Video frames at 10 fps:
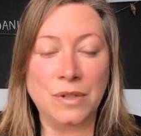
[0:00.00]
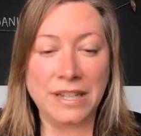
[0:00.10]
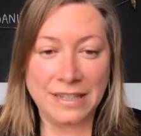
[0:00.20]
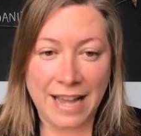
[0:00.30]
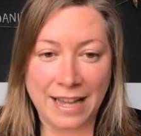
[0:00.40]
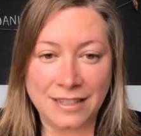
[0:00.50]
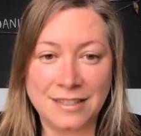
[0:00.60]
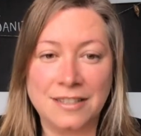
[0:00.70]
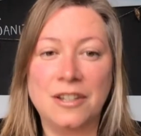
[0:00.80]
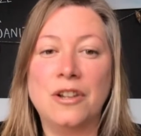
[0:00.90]

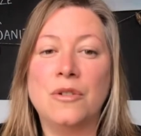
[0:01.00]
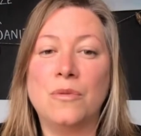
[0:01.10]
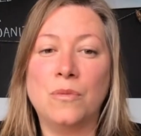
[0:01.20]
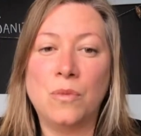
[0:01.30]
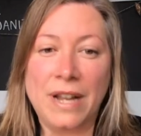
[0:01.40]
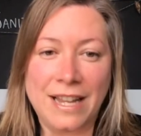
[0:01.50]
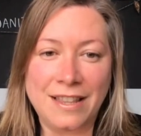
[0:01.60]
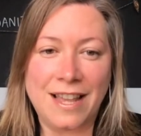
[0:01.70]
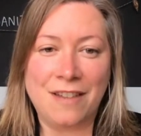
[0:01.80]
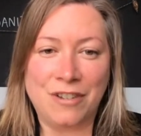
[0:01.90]
connect
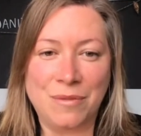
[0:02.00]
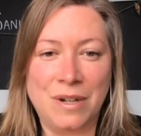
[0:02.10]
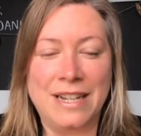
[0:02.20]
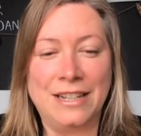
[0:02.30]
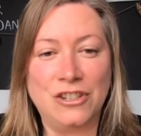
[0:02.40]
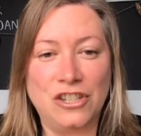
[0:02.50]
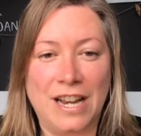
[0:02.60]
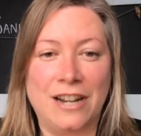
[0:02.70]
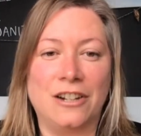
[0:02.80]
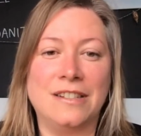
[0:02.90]
with everyone and
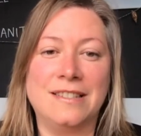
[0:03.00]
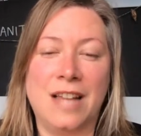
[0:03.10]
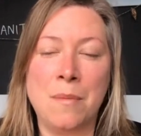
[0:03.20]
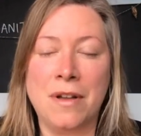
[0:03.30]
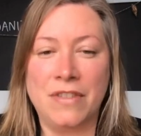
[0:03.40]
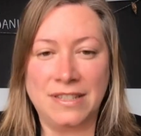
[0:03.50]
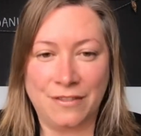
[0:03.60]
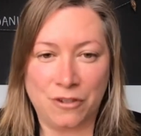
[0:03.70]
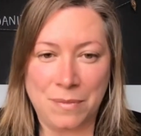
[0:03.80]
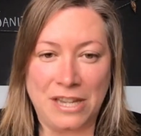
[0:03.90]
share some of this
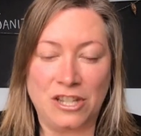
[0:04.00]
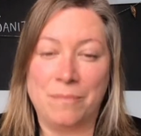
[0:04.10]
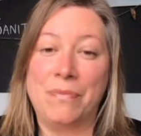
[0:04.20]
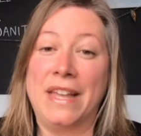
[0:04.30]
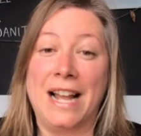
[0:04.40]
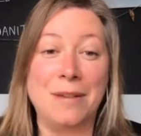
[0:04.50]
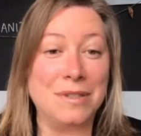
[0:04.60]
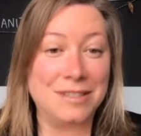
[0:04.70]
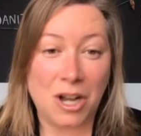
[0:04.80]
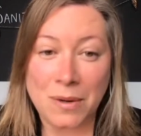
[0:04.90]
information that I
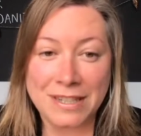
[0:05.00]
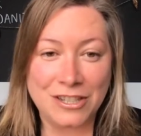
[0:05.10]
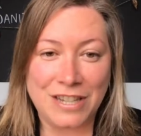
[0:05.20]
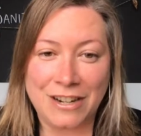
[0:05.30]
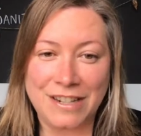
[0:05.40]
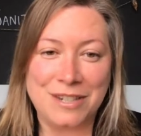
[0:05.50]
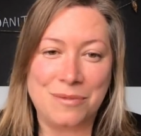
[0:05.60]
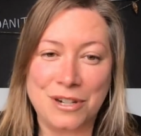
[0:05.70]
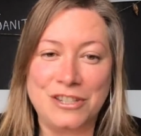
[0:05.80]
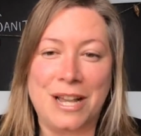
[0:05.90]
was going to share in a
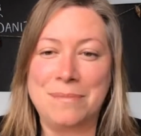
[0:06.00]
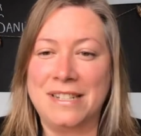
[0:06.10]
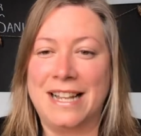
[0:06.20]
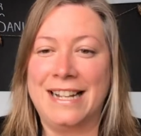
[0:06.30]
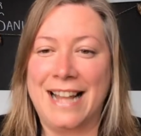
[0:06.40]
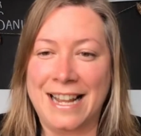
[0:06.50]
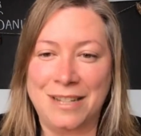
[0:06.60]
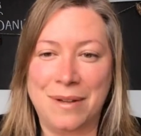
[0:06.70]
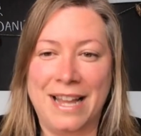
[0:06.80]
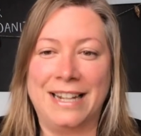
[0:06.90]
workshop tonight
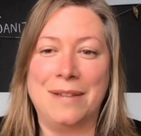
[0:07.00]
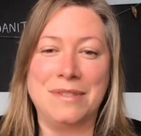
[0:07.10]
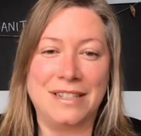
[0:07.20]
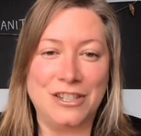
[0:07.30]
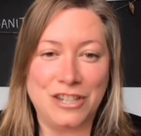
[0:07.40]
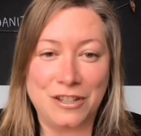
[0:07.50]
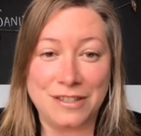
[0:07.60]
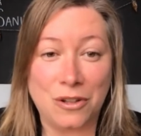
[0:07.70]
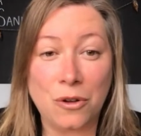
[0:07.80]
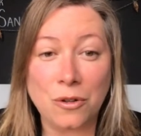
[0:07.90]
anyway, and I was going to share
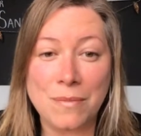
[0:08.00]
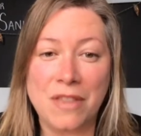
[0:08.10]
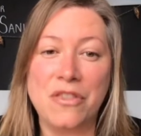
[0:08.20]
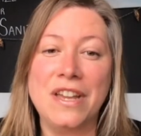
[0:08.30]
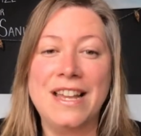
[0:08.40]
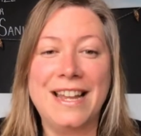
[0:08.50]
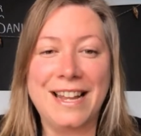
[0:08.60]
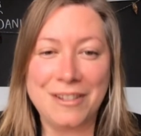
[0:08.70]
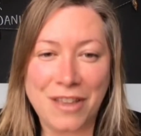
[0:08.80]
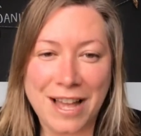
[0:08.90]
this whole month
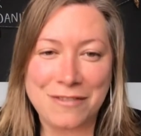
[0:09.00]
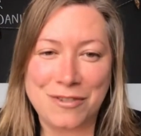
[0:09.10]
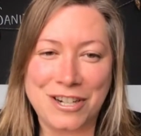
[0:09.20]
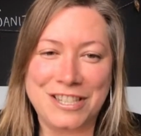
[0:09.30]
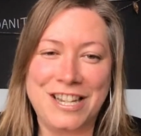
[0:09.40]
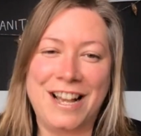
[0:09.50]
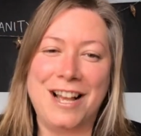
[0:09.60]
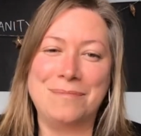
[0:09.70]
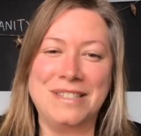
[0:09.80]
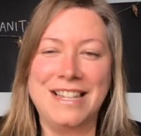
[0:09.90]
in live
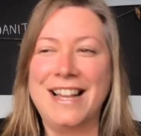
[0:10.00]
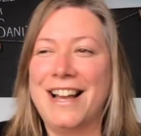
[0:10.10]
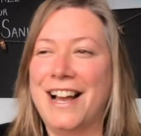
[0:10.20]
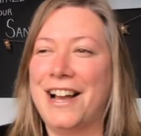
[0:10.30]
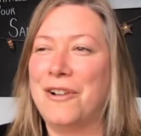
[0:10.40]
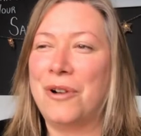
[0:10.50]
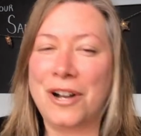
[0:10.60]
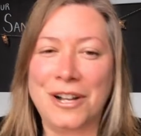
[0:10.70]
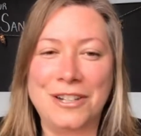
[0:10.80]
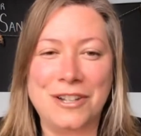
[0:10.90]
workshops
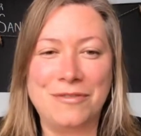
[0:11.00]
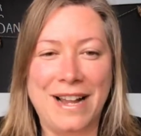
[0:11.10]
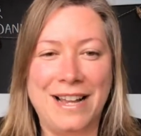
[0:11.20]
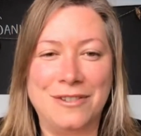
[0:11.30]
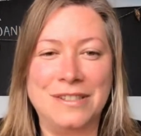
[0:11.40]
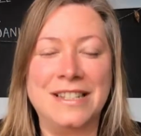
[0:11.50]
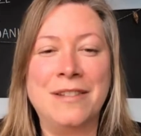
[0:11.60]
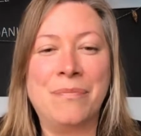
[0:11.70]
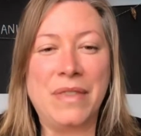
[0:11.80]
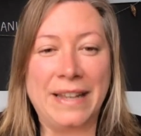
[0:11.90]
all around
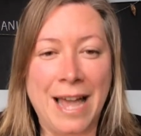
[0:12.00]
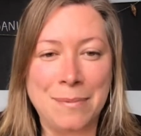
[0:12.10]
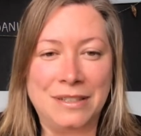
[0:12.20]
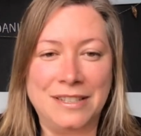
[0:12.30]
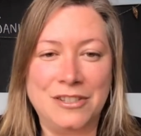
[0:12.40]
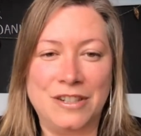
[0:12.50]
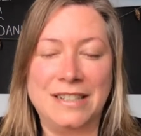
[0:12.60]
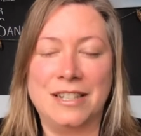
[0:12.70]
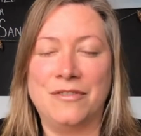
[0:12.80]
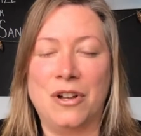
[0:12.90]
the Capital
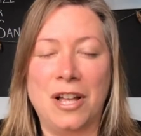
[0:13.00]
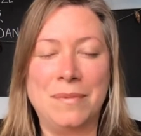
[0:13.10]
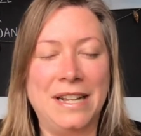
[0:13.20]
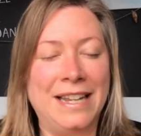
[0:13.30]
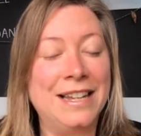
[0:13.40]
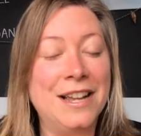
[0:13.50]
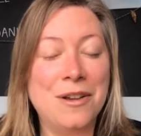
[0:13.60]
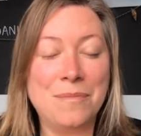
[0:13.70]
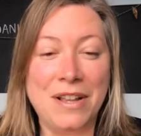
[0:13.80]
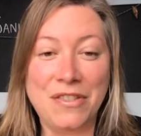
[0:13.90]
District of Albany.
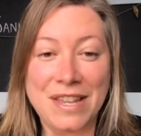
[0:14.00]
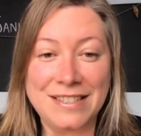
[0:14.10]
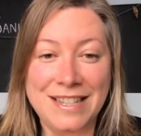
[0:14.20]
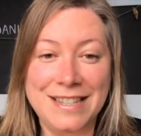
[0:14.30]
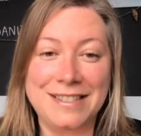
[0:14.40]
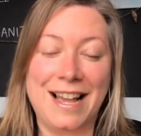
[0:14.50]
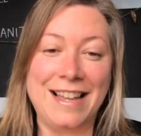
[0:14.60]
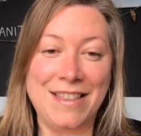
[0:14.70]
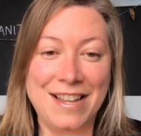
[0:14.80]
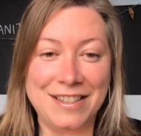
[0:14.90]
But this is,
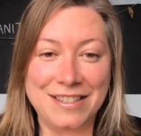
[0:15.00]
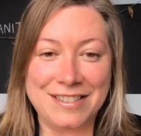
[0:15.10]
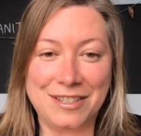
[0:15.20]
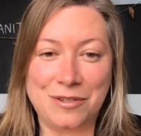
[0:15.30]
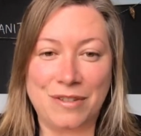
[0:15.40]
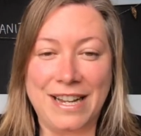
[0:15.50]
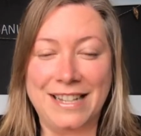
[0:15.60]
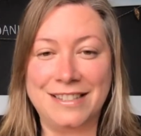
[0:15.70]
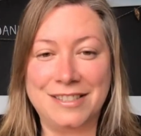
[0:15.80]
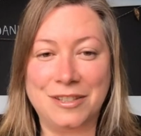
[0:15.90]
I think this is a
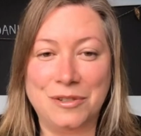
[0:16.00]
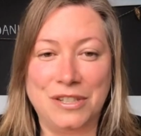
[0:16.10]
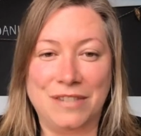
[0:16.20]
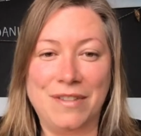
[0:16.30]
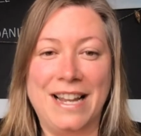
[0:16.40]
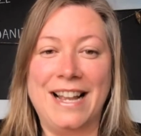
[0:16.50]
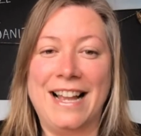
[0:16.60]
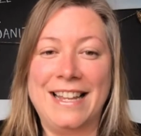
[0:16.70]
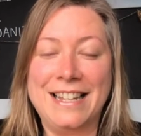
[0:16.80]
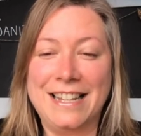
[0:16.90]
great solution, right?
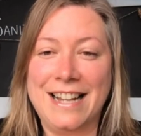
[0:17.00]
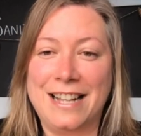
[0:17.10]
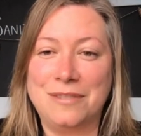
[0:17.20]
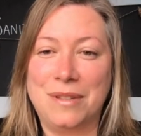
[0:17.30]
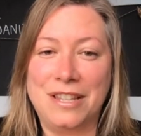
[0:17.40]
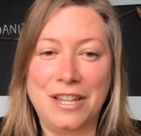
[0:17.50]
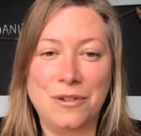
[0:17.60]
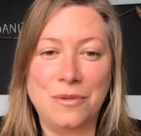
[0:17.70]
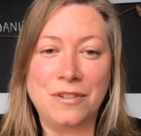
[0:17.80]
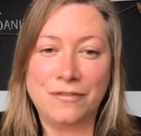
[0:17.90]
I can connect with
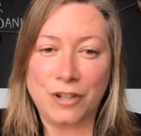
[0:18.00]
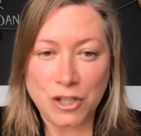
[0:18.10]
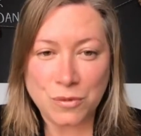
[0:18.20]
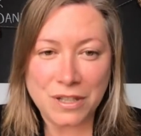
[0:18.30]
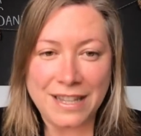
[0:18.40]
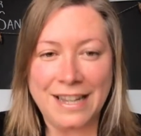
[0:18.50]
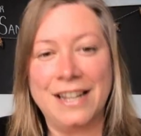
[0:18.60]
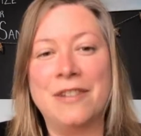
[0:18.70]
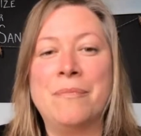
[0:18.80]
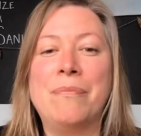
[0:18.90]
you
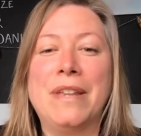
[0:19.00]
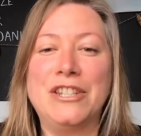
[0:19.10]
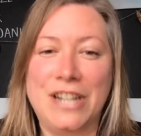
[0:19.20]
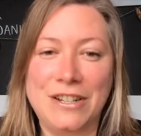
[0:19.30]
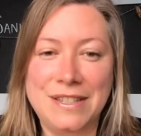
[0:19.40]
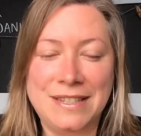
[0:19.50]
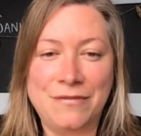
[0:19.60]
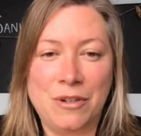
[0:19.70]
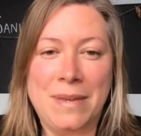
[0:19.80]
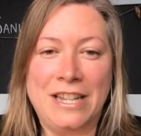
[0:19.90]
virtually, share this
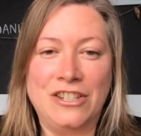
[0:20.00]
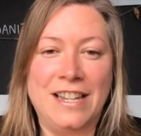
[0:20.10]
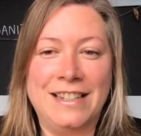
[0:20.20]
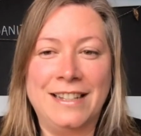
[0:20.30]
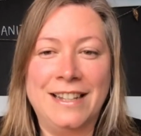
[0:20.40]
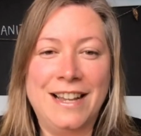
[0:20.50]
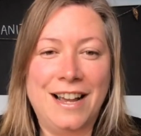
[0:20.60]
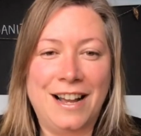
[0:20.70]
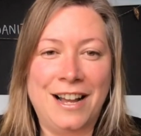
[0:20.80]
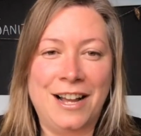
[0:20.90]
information,
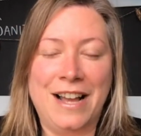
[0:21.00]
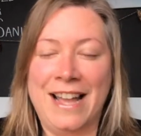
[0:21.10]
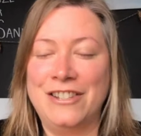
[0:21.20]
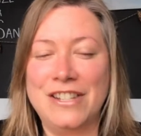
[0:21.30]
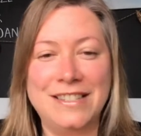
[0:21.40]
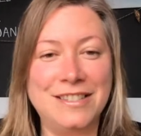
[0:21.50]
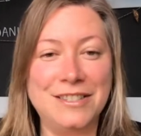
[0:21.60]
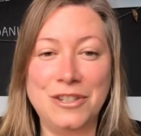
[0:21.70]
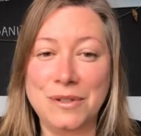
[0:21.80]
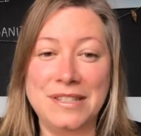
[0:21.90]
and just
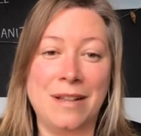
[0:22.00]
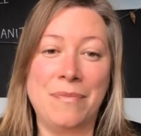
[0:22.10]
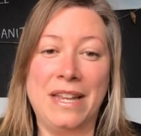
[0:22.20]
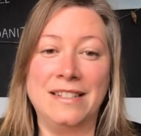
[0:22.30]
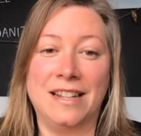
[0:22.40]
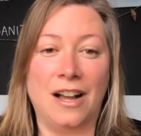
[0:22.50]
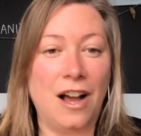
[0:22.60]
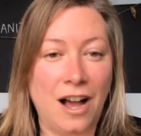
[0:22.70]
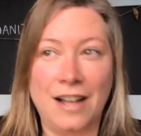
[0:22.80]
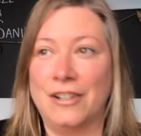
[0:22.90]
do something to
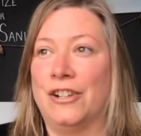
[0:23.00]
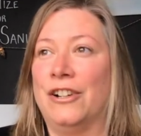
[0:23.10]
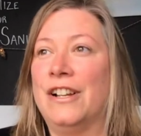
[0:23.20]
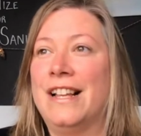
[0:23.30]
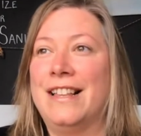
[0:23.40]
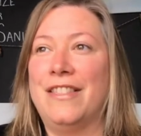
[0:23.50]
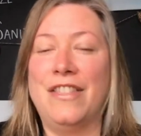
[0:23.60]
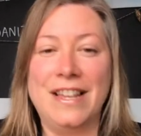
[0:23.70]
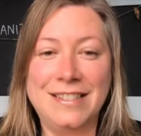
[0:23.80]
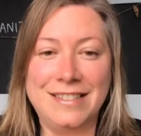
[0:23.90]
honor
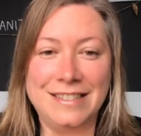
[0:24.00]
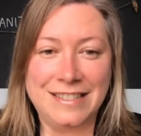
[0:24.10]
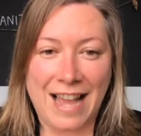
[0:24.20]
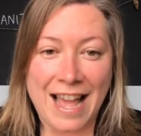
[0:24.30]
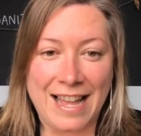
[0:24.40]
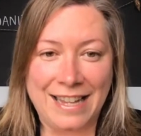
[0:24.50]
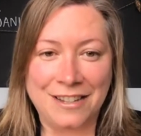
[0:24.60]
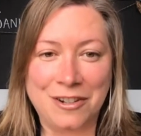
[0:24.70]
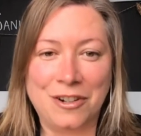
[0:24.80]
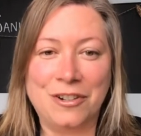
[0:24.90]
this
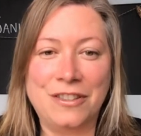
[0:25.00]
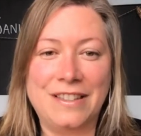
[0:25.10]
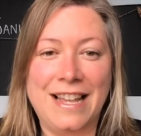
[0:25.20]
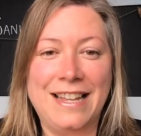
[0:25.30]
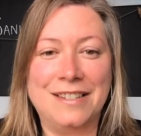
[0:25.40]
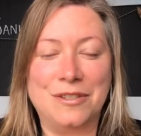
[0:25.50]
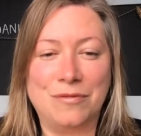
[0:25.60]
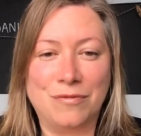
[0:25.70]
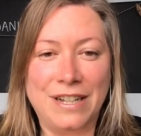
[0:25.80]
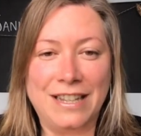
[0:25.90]
day. Earth Day is a
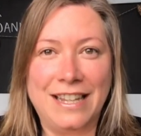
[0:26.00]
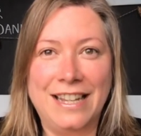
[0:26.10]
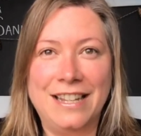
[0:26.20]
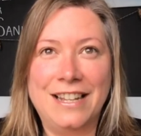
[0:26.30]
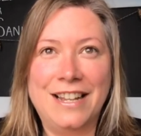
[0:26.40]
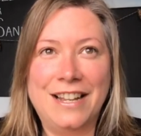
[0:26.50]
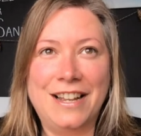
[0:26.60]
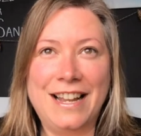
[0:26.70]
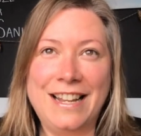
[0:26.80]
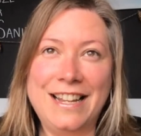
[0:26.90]
really,
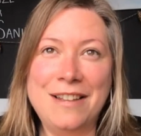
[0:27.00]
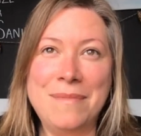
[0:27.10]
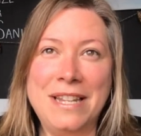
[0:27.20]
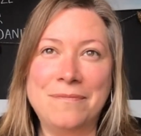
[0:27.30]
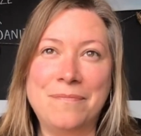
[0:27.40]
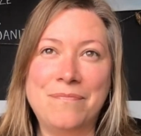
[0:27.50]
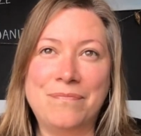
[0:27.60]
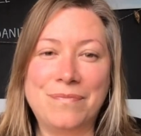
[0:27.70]
I mean,